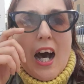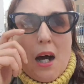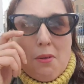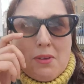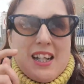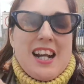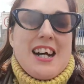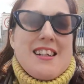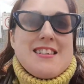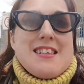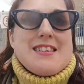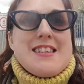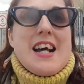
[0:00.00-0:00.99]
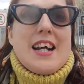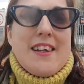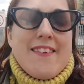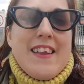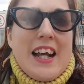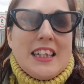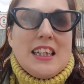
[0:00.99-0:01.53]
I would like to say
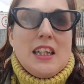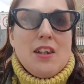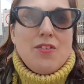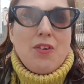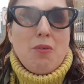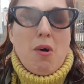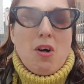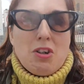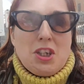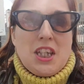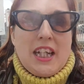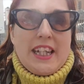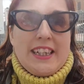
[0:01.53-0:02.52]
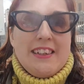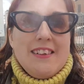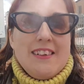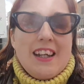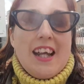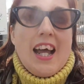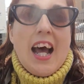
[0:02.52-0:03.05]
thank you for
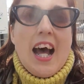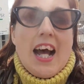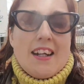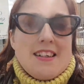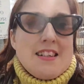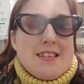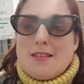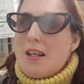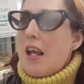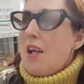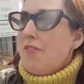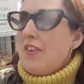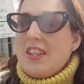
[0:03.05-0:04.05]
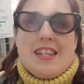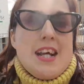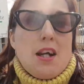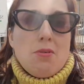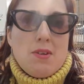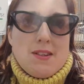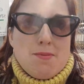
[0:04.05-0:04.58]
watching. This
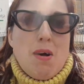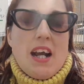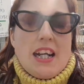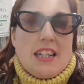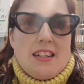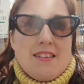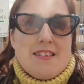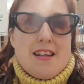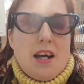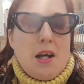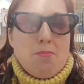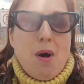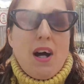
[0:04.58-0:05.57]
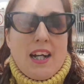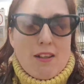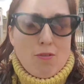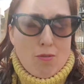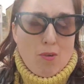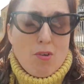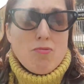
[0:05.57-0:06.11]
video was made by
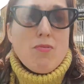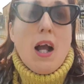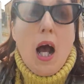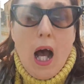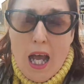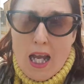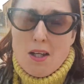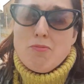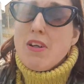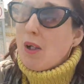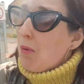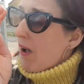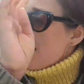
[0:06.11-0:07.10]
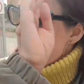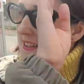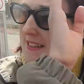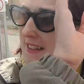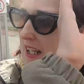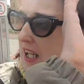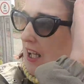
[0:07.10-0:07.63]
a
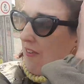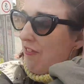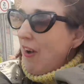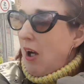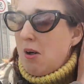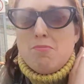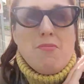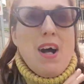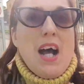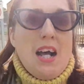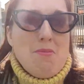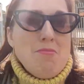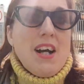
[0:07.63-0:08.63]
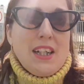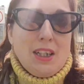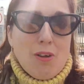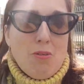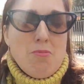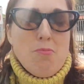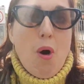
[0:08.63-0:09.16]
request from a
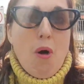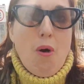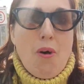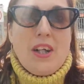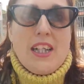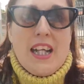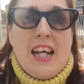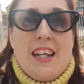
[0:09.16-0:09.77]
young boy